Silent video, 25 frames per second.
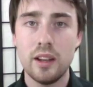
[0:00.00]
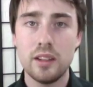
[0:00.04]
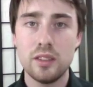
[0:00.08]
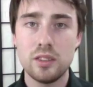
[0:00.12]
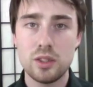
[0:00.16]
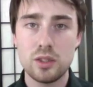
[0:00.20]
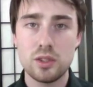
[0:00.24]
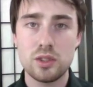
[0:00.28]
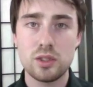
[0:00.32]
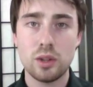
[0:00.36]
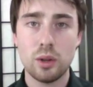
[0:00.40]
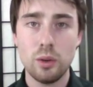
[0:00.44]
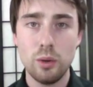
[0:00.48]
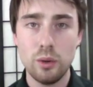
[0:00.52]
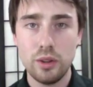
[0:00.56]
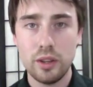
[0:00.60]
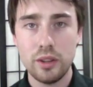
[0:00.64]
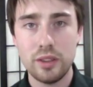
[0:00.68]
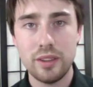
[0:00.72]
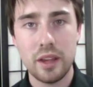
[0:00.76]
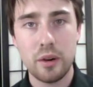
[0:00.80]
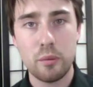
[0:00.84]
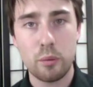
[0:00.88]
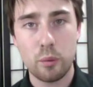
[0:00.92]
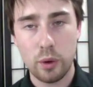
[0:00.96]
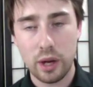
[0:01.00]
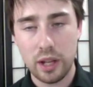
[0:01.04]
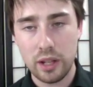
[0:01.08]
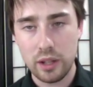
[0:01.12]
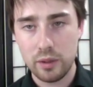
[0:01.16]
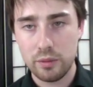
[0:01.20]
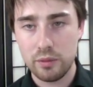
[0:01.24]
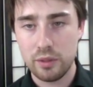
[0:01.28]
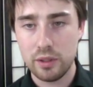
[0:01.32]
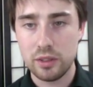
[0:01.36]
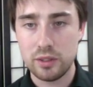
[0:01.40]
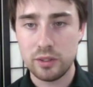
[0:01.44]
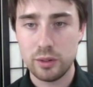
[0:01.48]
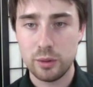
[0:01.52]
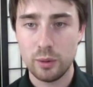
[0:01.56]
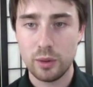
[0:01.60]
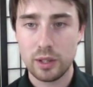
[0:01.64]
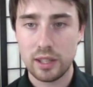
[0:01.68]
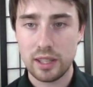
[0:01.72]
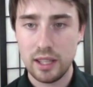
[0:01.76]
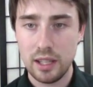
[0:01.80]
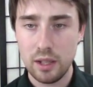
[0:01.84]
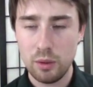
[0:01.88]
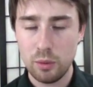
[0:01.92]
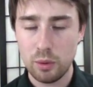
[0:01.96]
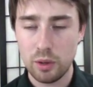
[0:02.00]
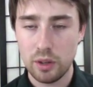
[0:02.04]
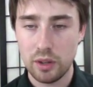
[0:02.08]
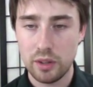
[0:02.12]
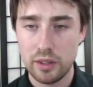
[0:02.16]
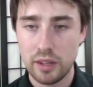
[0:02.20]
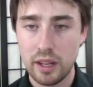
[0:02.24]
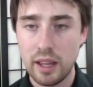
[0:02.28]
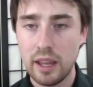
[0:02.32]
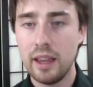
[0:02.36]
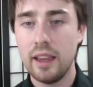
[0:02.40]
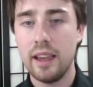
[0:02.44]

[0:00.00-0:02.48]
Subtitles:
to show that they're relevant to a keyword.